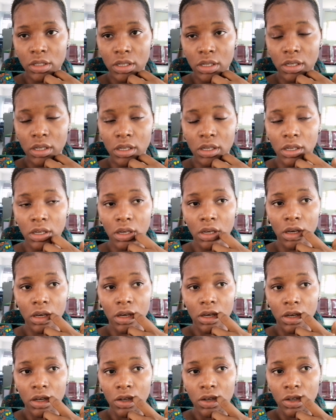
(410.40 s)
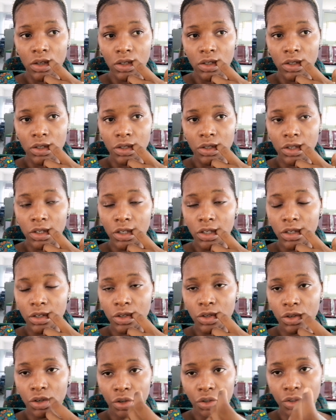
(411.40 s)
The
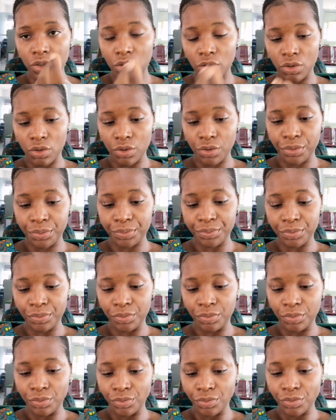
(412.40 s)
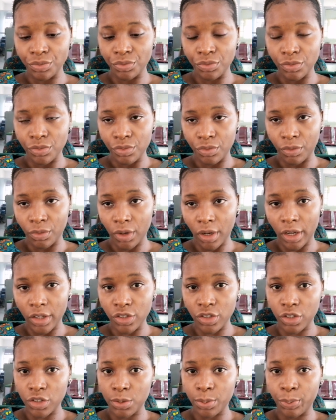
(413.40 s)
doctor, I
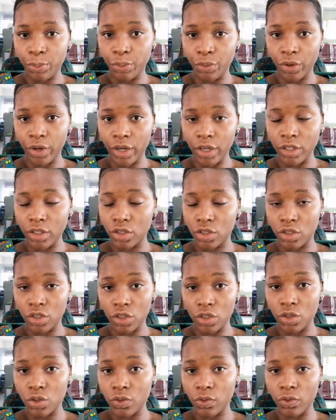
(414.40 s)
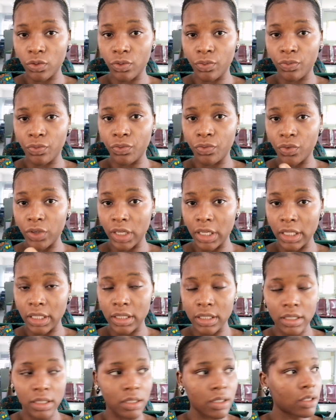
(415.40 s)
just pray it's just to feel
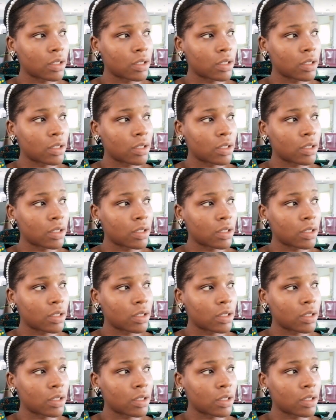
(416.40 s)
it.